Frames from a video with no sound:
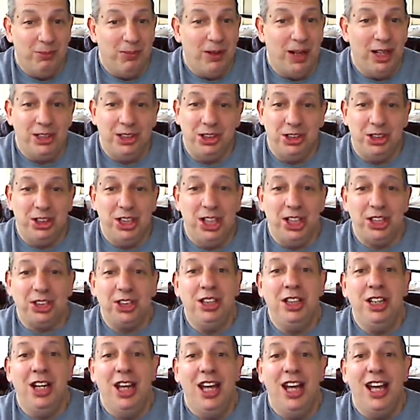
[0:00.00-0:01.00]
my
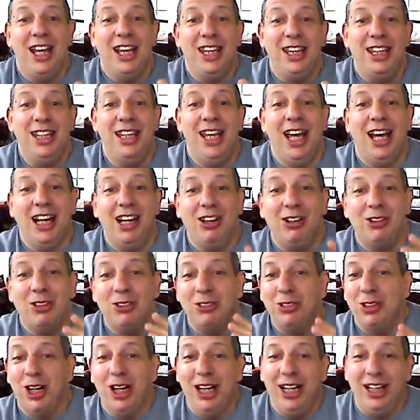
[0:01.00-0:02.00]
suggestion, get it
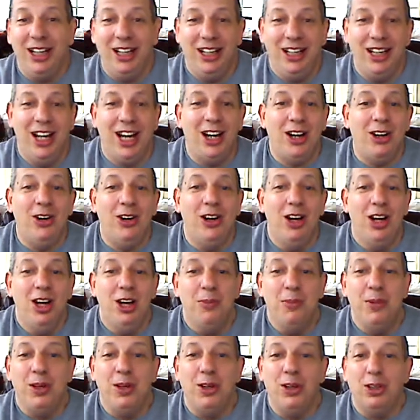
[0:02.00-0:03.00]
right now
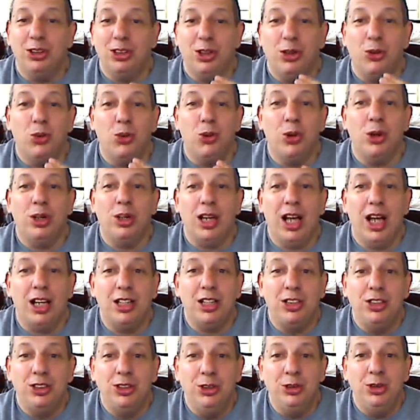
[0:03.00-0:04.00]
because it'll work
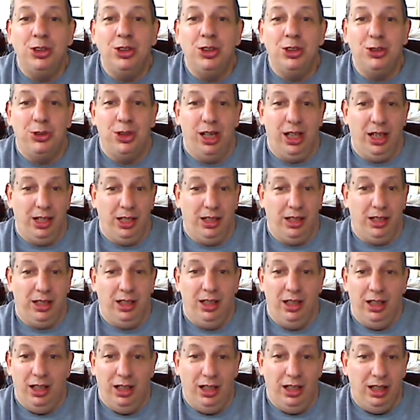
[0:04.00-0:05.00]
as soon as you get it.
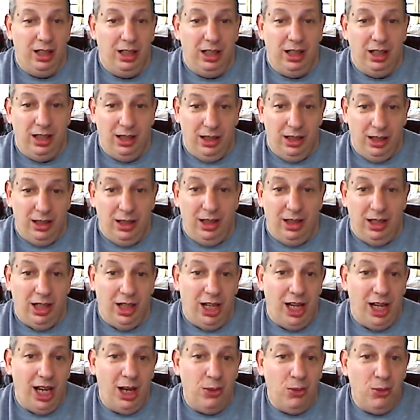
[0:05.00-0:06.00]

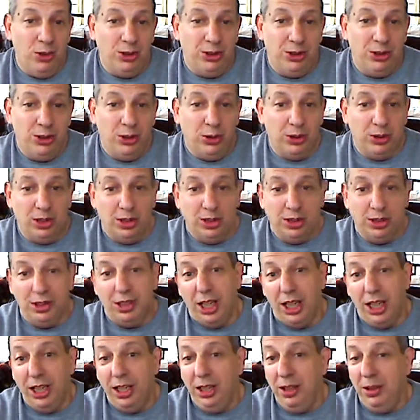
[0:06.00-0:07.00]
And once you know what to
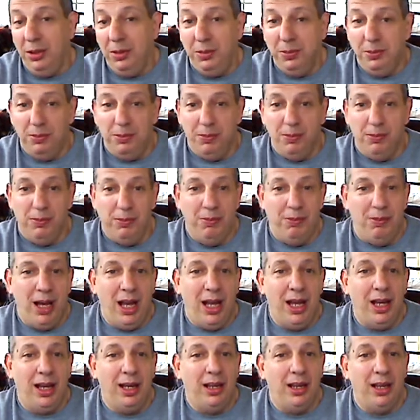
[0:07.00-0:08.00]
say,
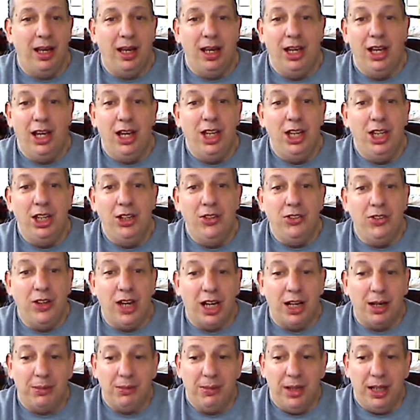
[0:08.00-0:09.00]
bang, you've
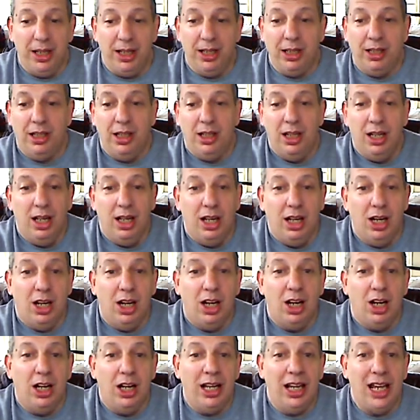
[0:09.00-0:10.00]
got it made.
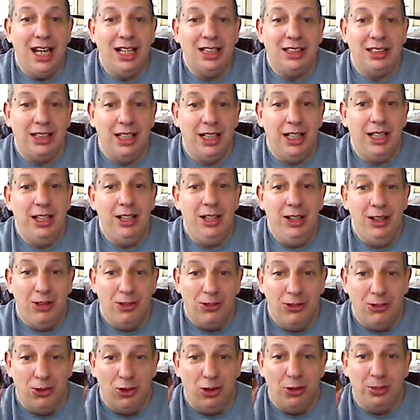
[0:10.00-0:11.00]
ISA
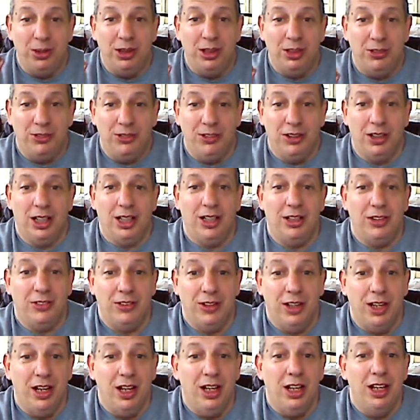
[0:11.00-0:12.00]
Formula 5,
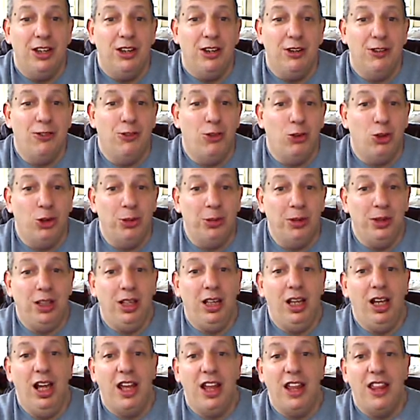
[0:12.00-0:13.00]
the
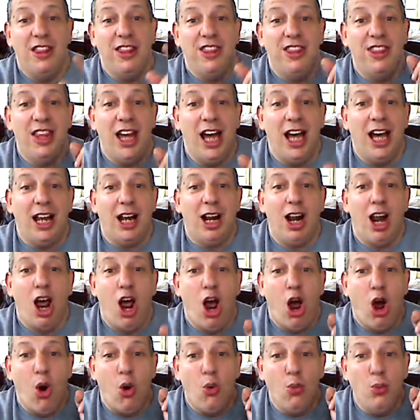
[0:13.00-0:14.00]
formula that
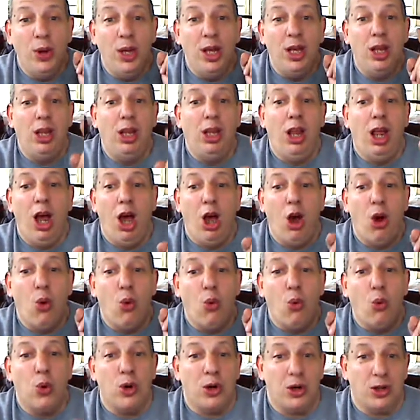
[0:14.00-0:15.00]
will
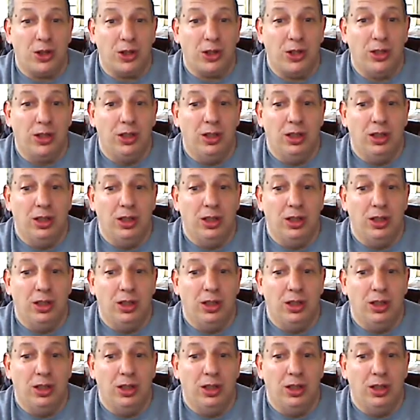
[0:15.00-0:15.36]
work.